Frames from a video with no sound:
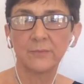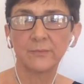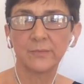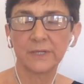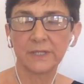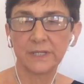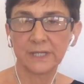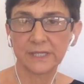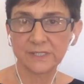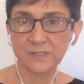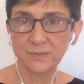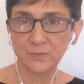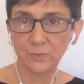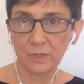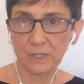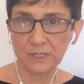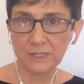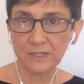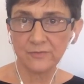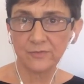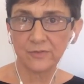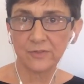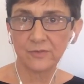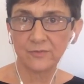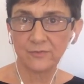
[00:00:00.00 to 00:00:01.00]
but as
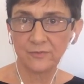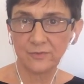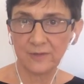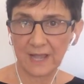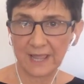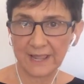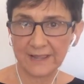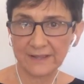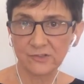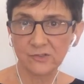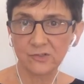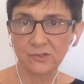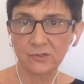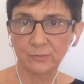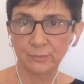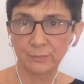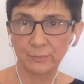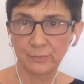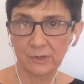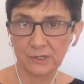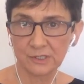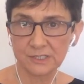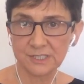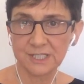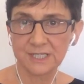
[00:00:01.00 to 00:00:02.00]
one of the
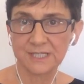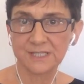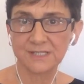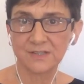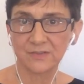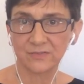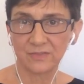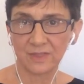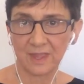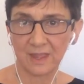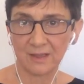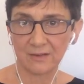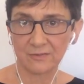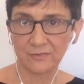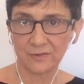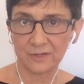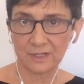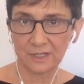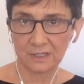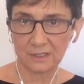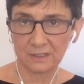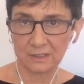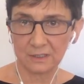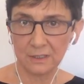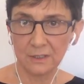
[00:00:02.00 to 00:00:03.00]
flagship projects of the
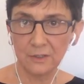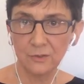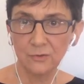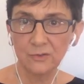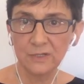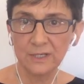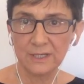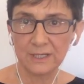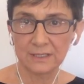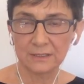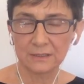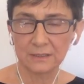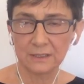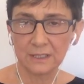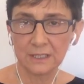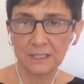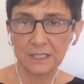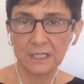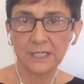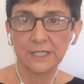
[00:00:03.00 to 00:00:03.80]
African Union,